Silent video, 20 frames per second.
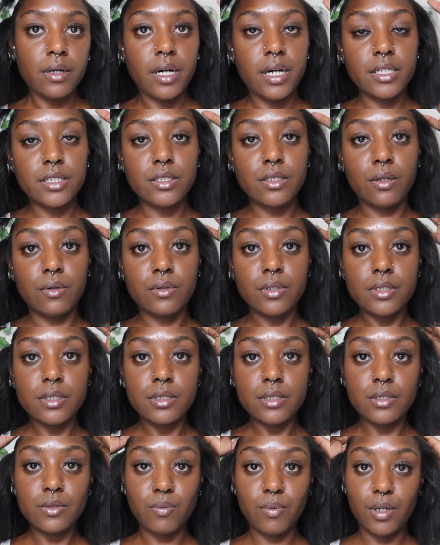guys, so this
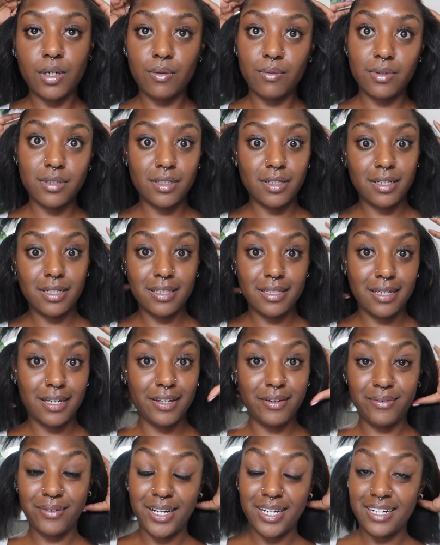is what we're looking
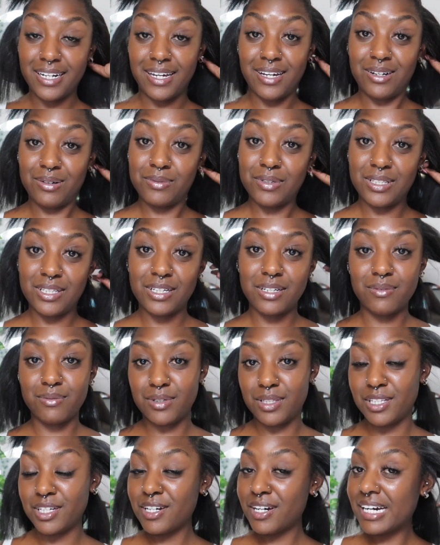like right now. We're looking
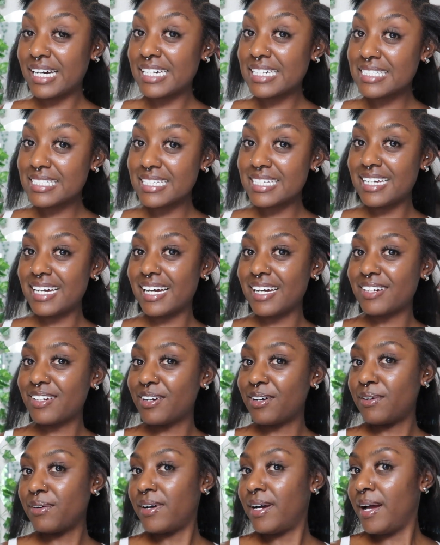really crazy, I
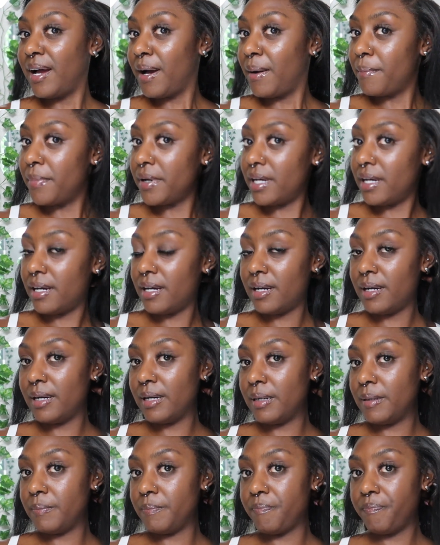know,
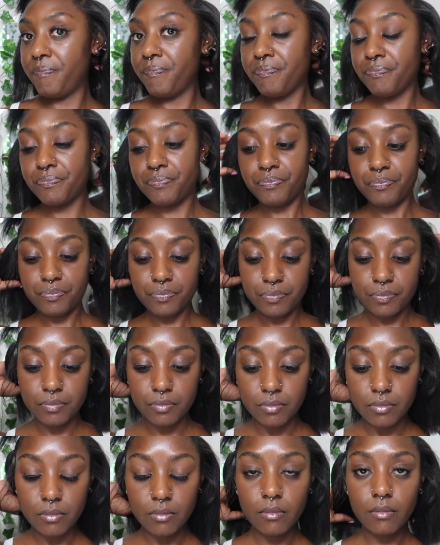but
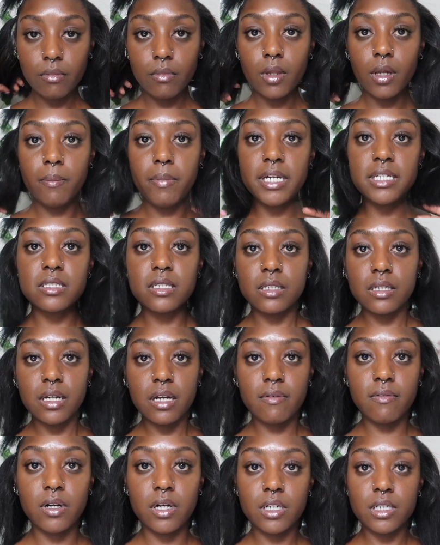basically
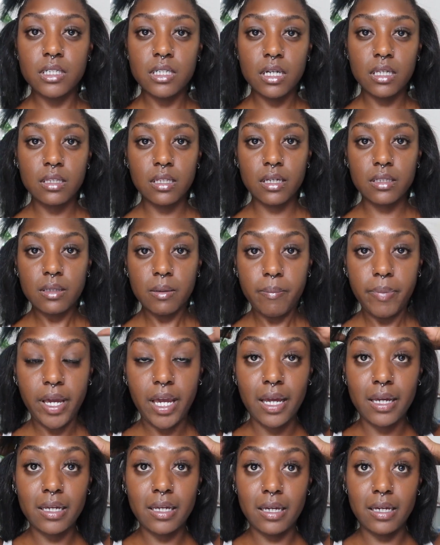I've already done like the
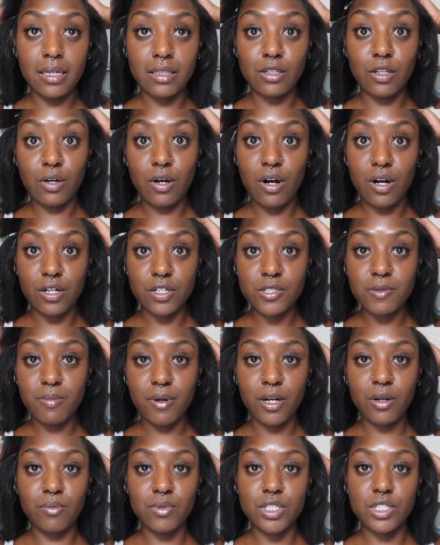back and the hardest
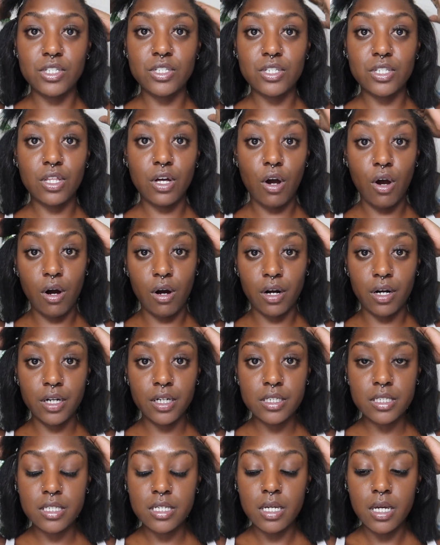part, which is the
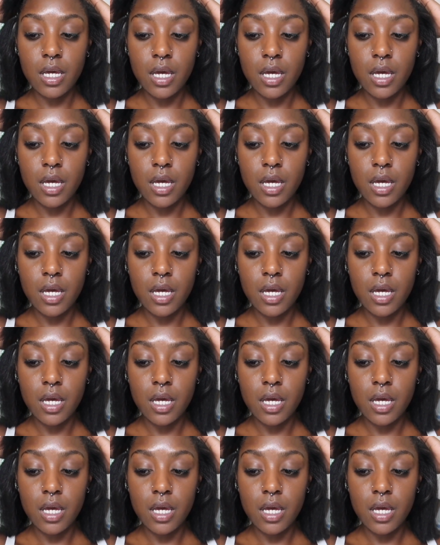heart,